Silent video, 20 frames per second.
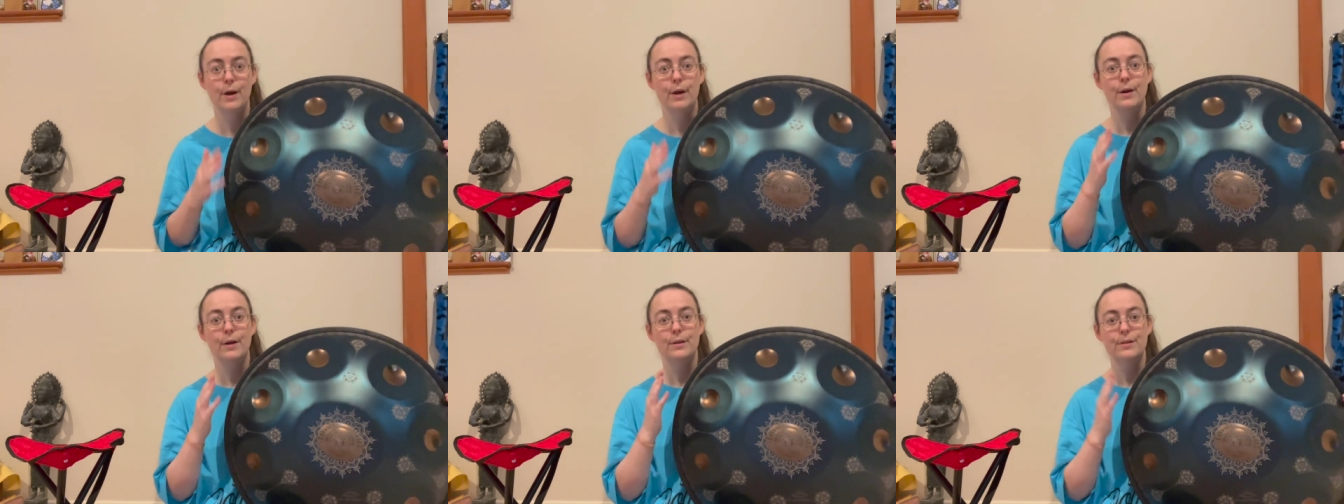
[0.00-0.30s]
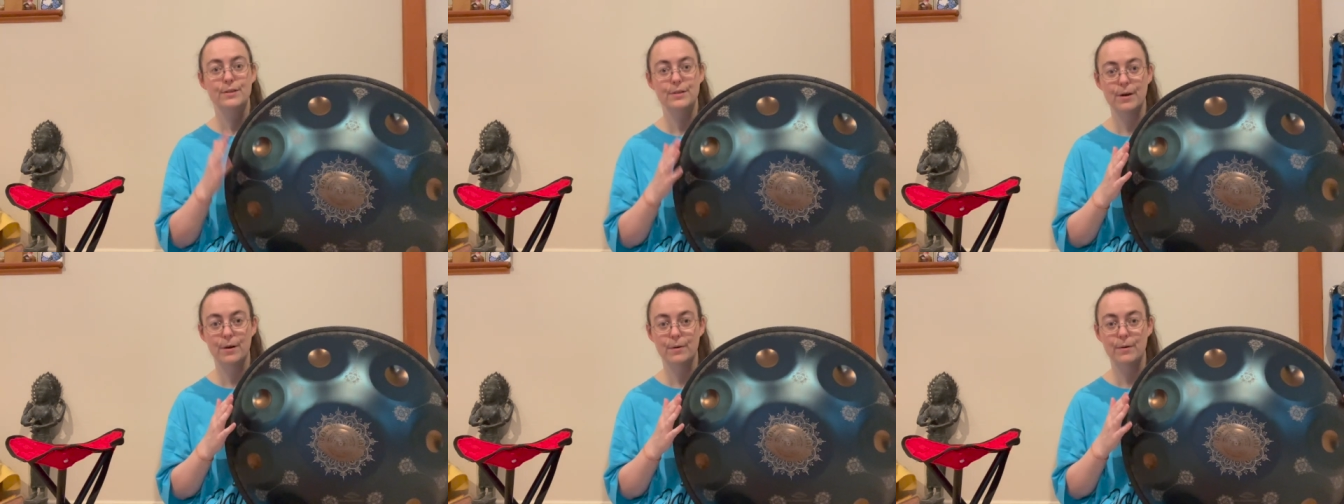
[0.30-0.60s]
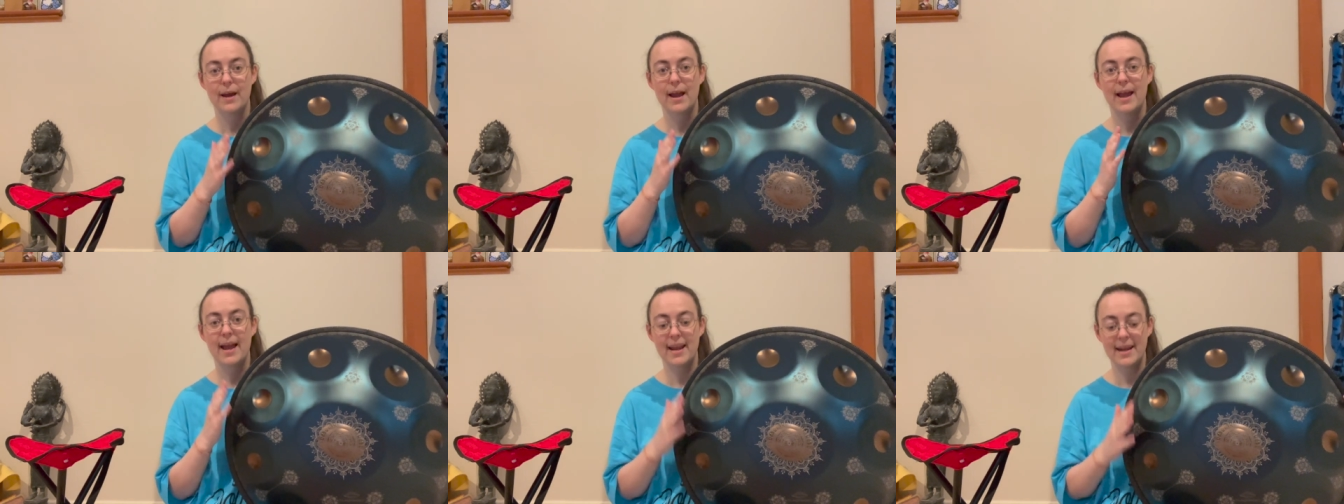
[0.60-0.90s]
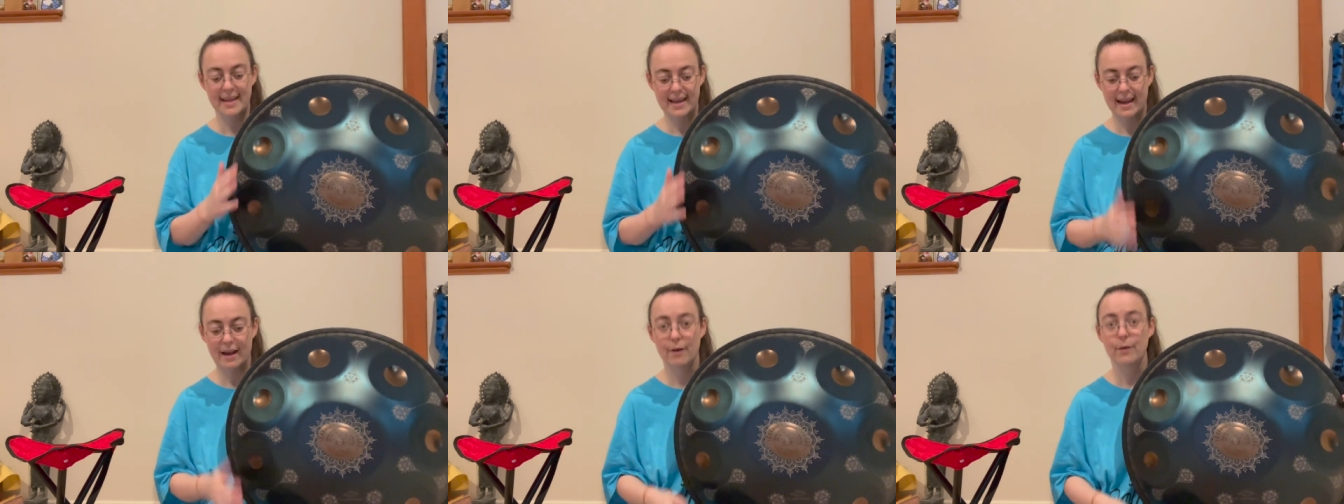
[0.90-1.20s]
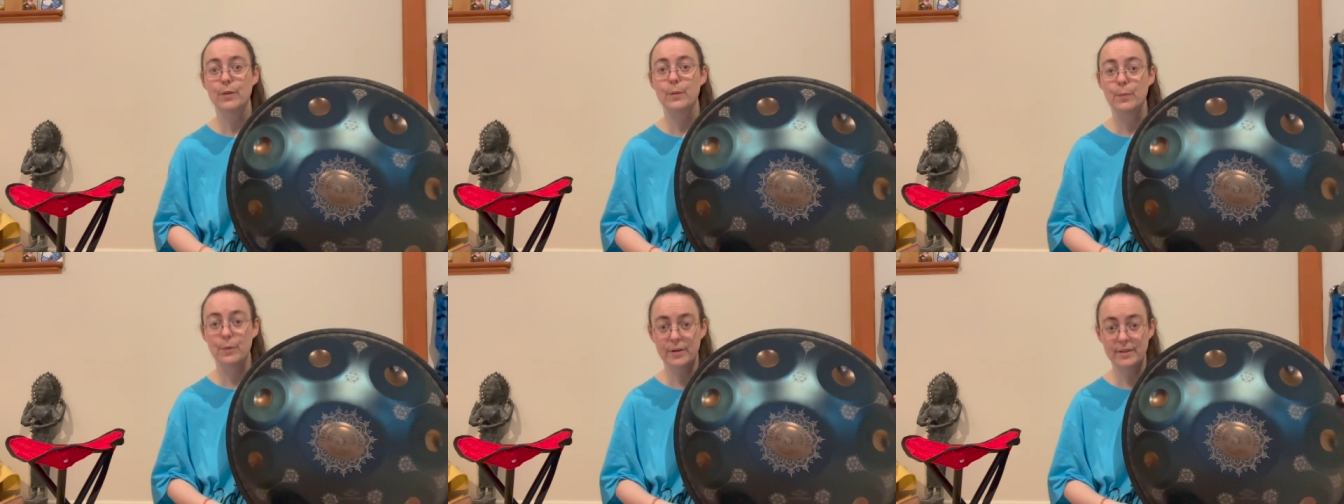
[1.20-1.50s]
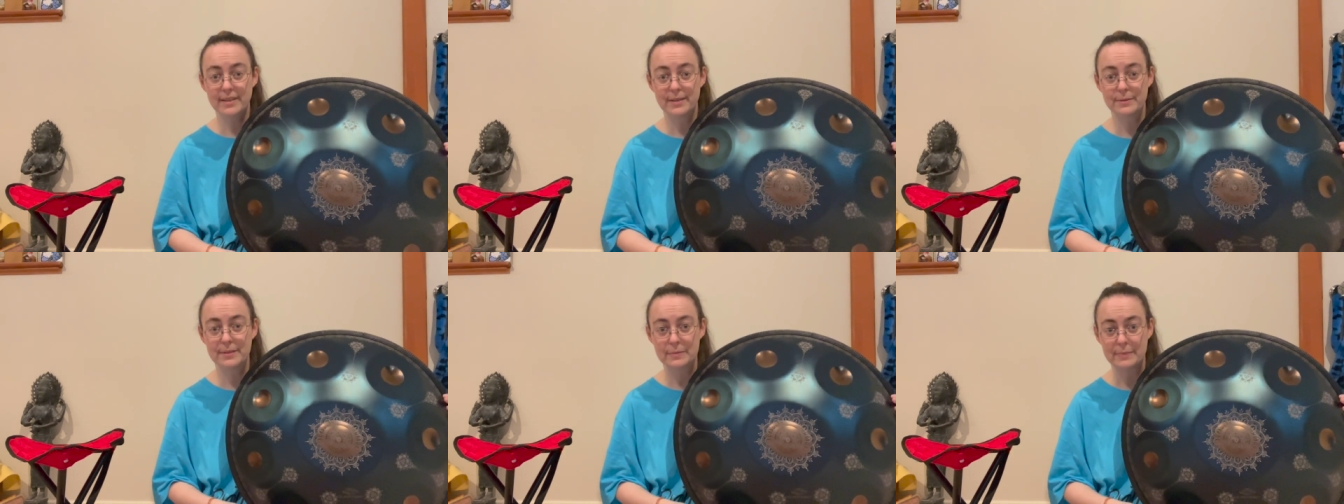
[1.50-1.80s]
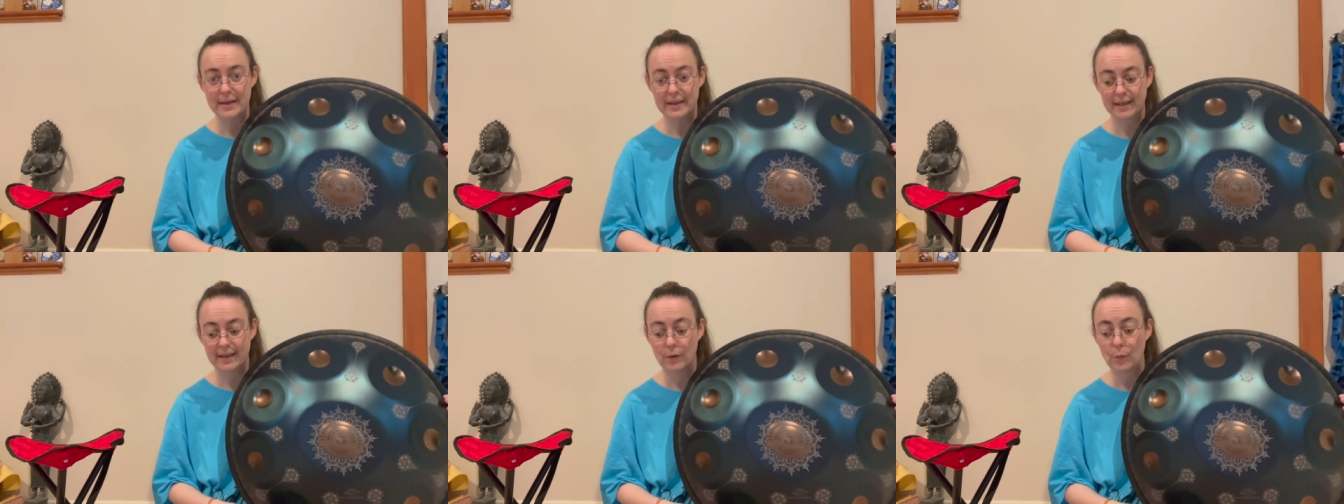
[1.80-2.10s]
So anyhow, the point I was
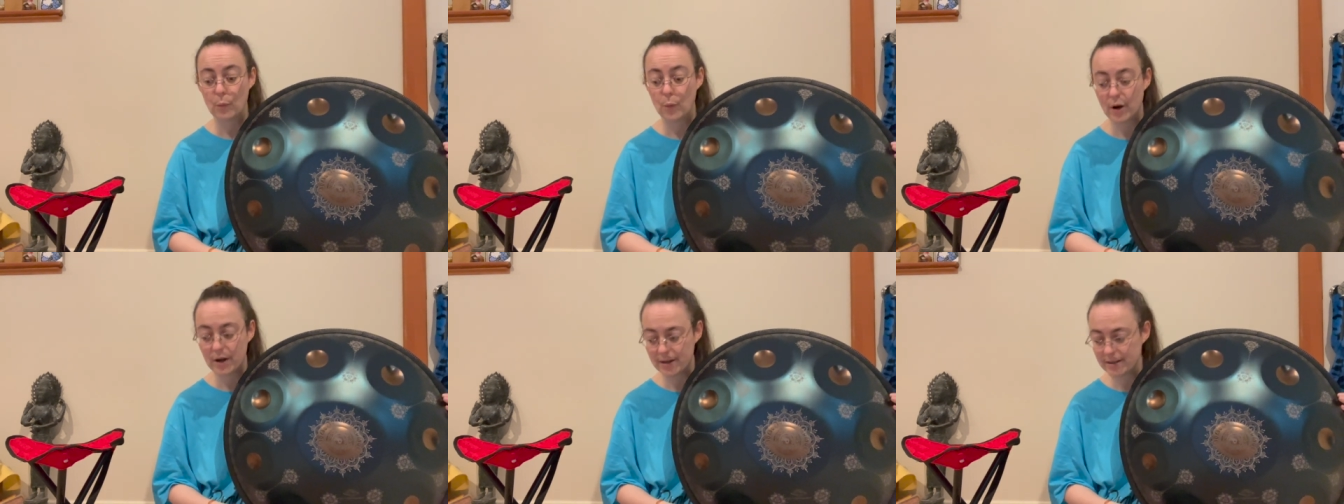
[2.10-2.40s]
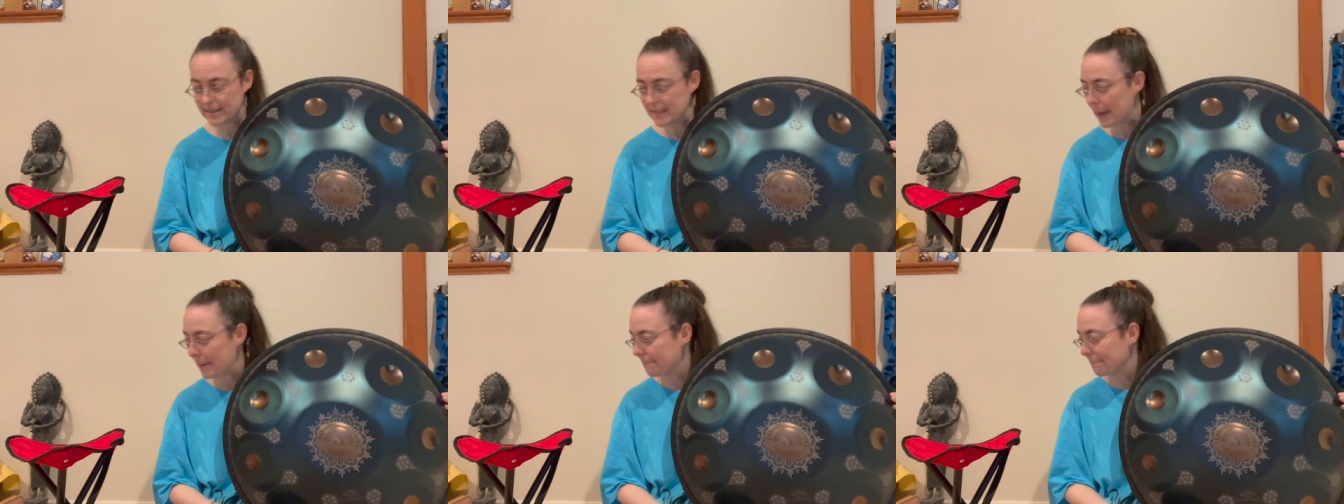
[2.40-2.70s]
making was